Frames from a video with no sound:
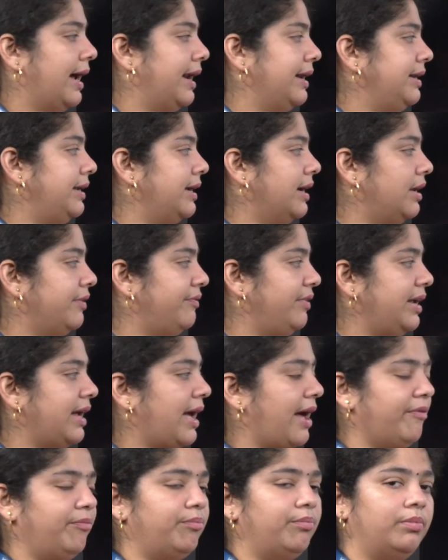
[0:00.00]
and here we
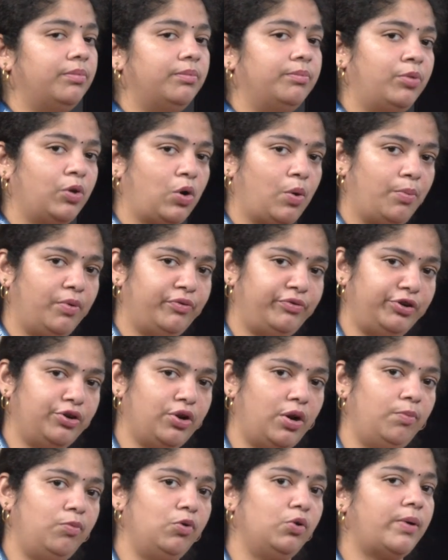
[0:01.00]
have
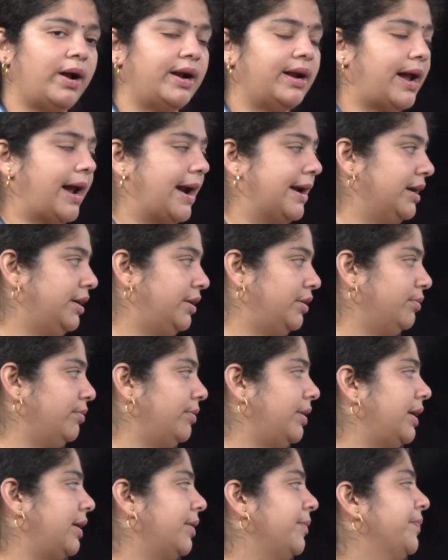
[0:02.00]
bromophenol blue added to
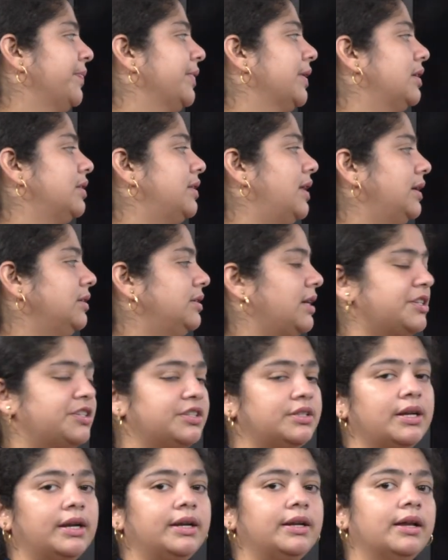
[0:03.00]
it,
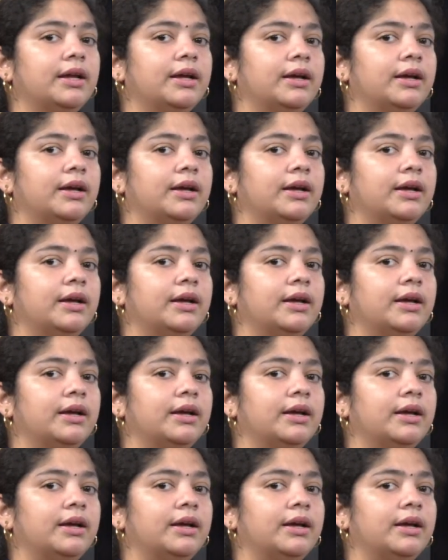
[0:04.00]
such that